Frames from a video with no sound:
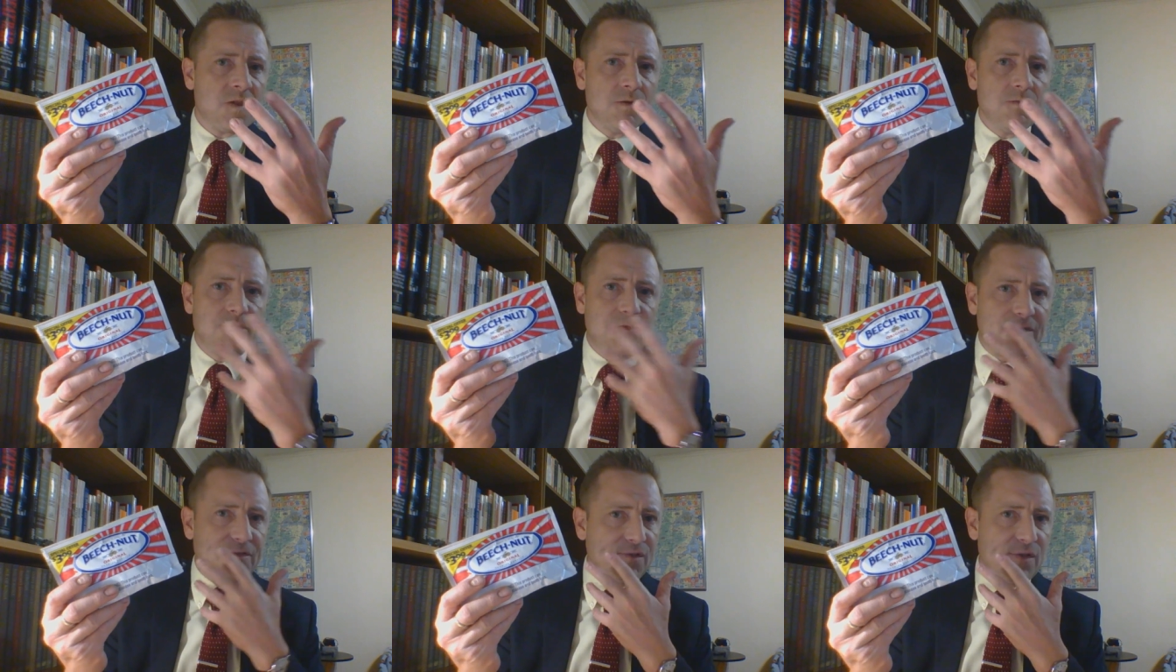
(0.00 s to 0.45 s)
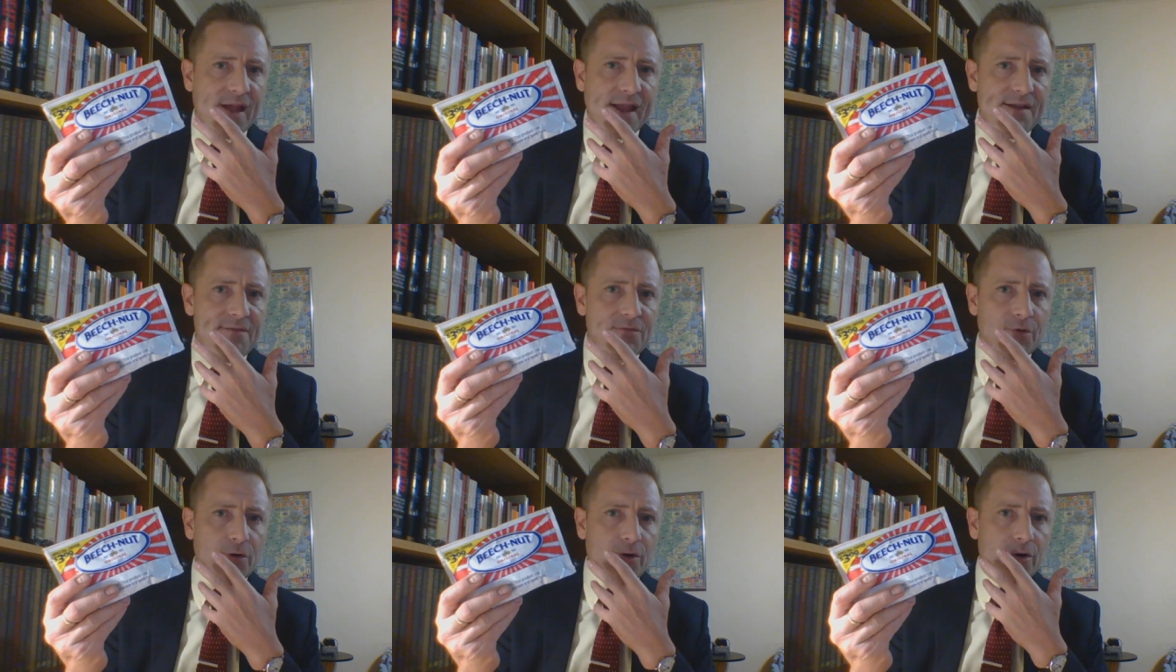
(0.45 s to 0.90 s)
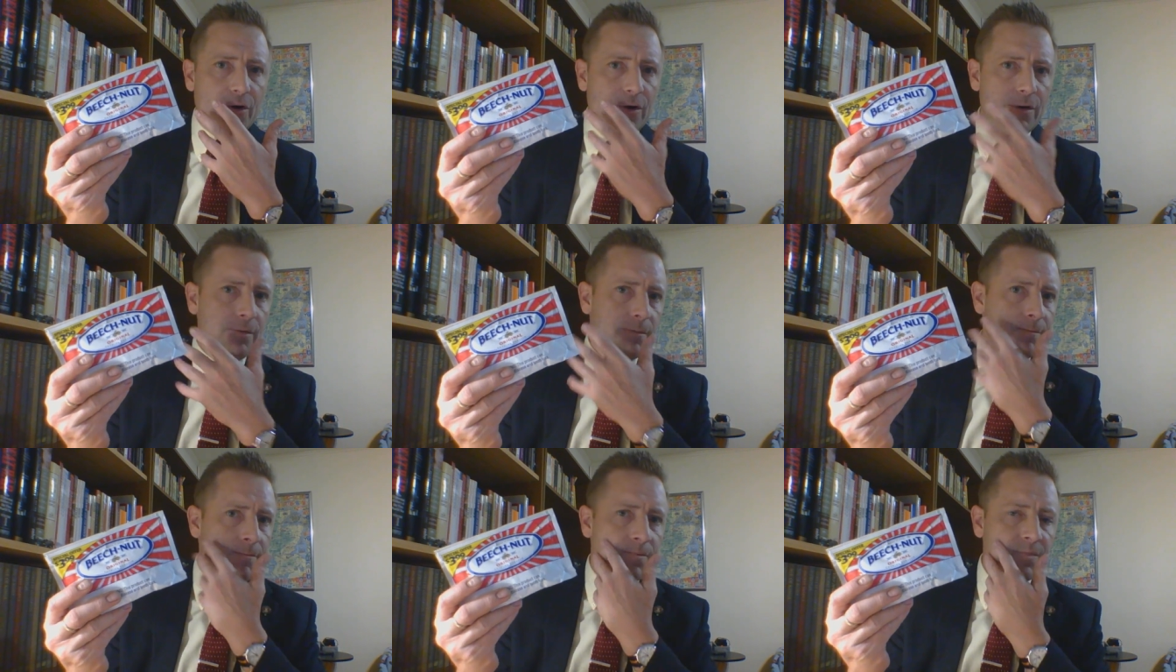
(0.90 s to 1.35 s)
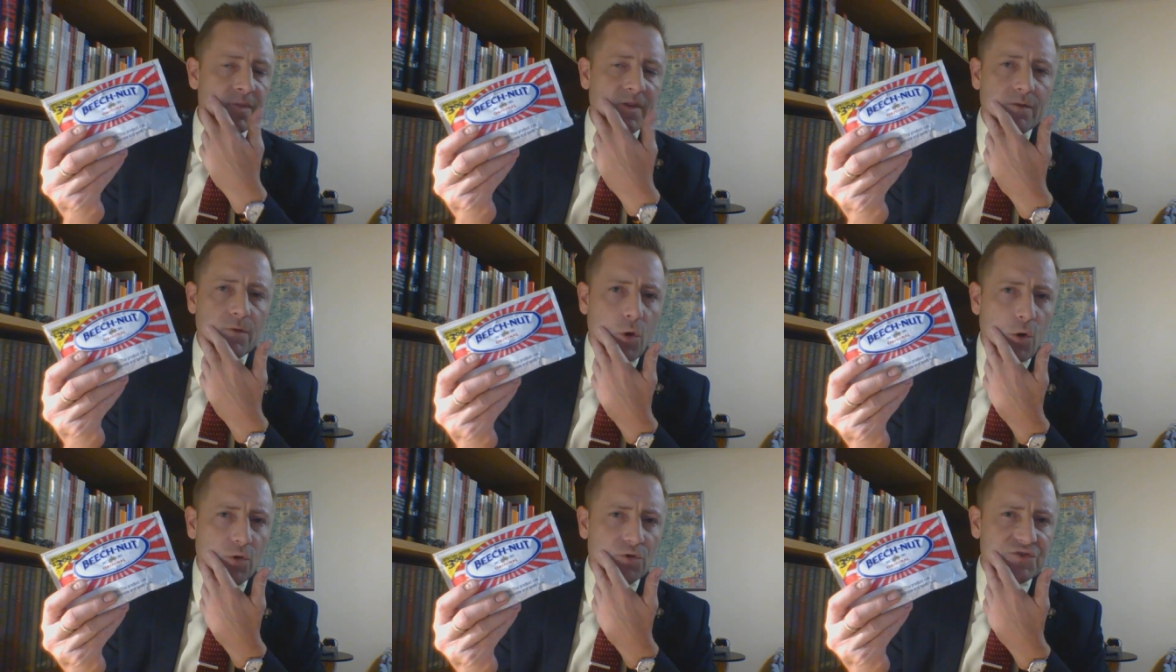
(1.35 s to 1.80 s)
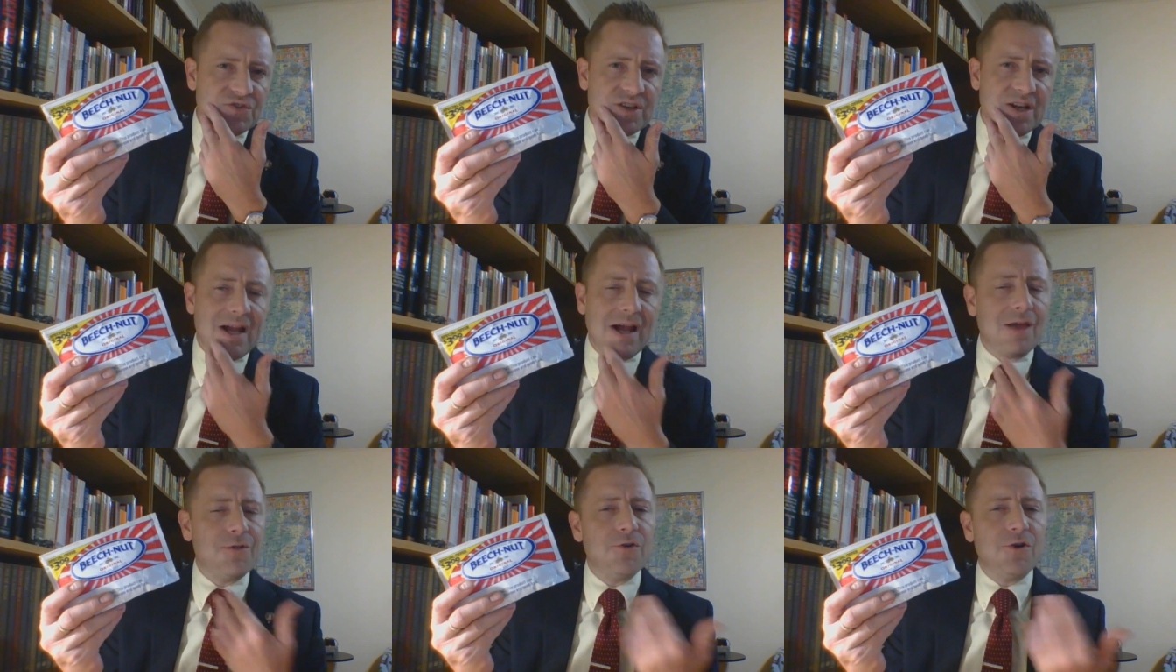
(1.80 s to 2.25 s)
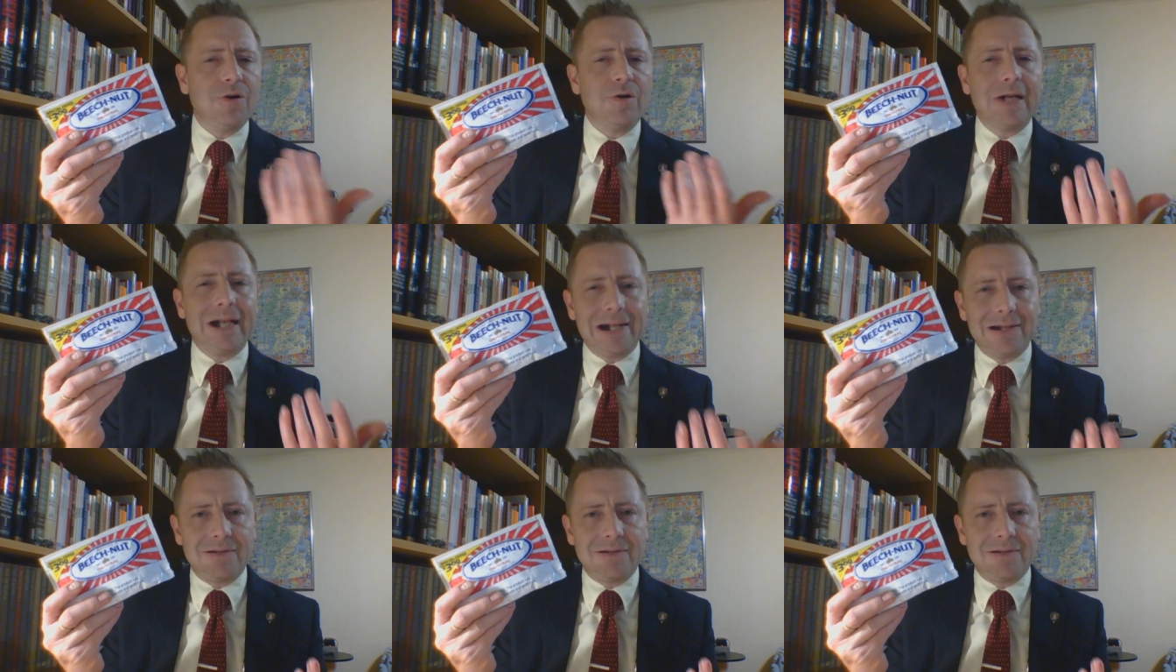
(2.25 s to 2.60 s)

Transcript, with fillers: flavor holds together.